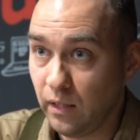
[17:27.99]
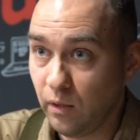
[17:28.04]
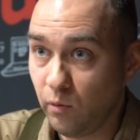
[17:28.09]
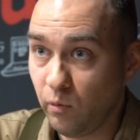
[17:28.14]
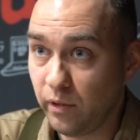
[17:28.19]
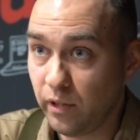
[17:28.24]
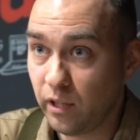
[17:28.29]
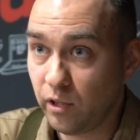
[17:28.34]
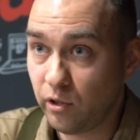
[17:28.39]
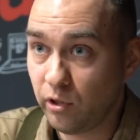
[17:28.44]

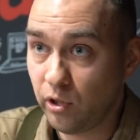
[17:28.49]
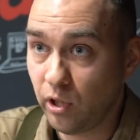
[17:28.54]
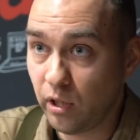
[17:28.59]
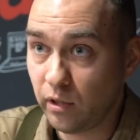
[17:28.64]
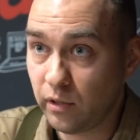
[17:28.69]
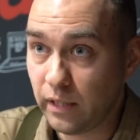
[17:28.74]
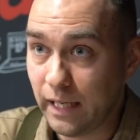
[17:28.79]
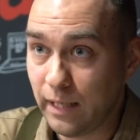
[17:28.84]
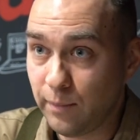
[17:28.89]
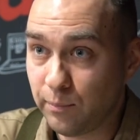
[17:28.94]
Whether or
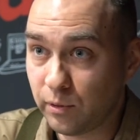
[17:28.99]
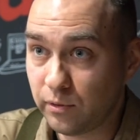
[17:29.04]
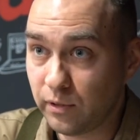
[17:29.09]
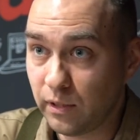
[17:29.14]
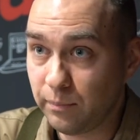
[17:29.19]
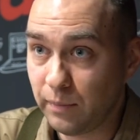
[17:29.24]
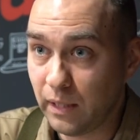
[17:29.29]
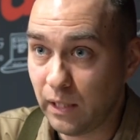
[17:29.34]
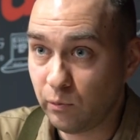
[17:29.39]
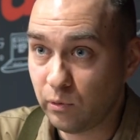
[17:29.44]
not April
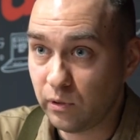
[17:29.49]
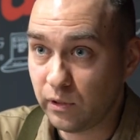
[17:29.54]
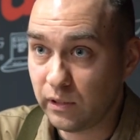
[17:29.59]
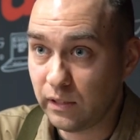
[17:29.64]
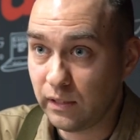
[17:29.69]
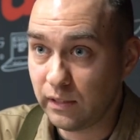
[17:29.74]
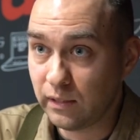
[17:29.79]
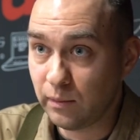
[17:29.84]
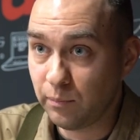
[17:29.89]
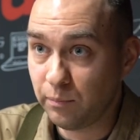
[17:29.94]
and May will
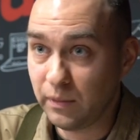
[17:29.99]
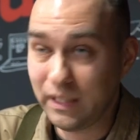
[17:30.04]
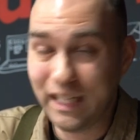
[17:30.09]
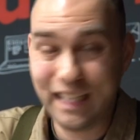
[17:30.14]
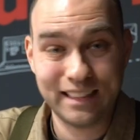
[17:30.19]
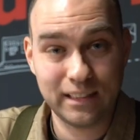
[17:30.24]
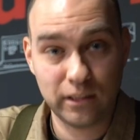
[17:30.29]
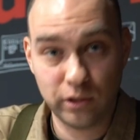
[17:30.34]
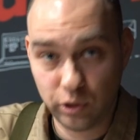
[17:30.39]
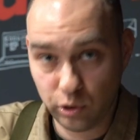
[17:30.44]
see some
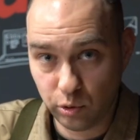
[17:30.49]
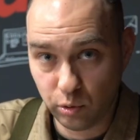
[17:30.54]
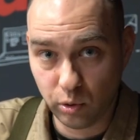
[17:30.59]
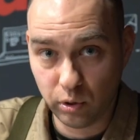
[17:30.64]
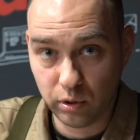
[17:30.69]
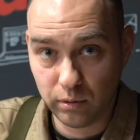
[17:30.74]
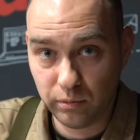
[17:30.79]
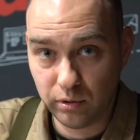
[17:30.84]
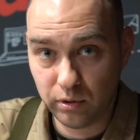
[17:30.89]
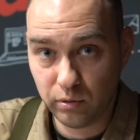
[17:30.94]
dust
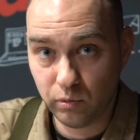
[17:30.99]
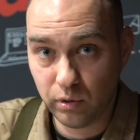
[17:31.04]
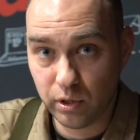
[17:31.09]
storms,